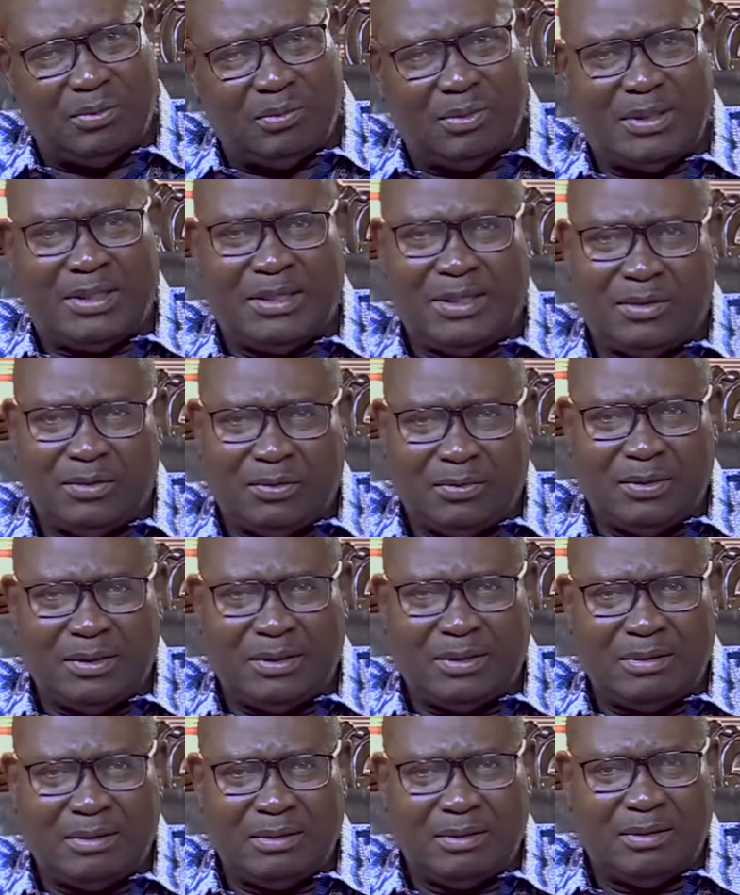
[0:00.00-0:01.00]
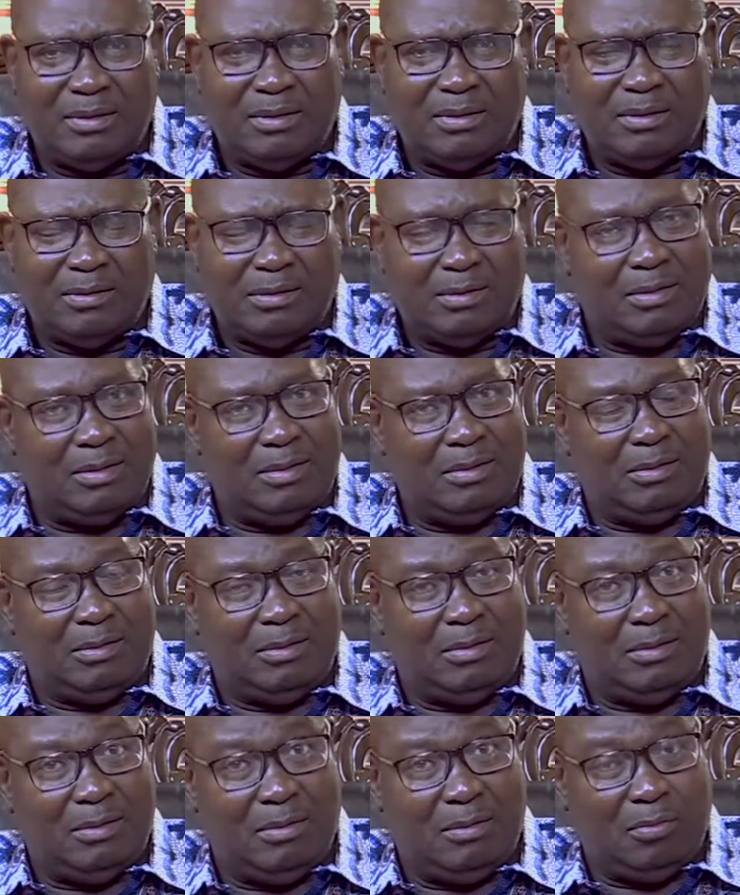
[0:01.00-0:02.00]
what they are doing.
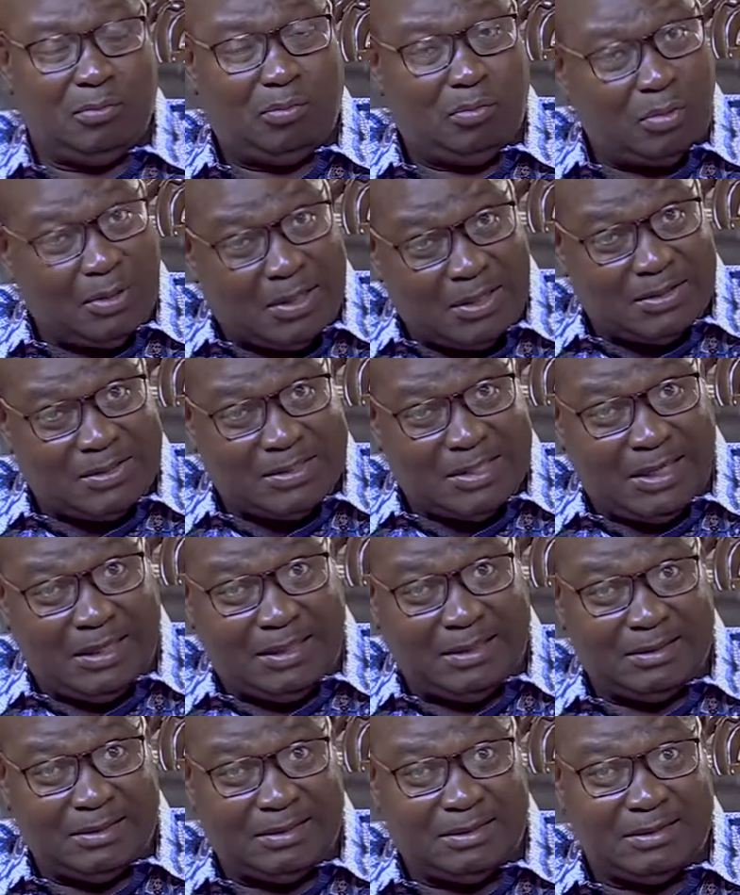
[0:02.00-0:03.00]
What are you saying?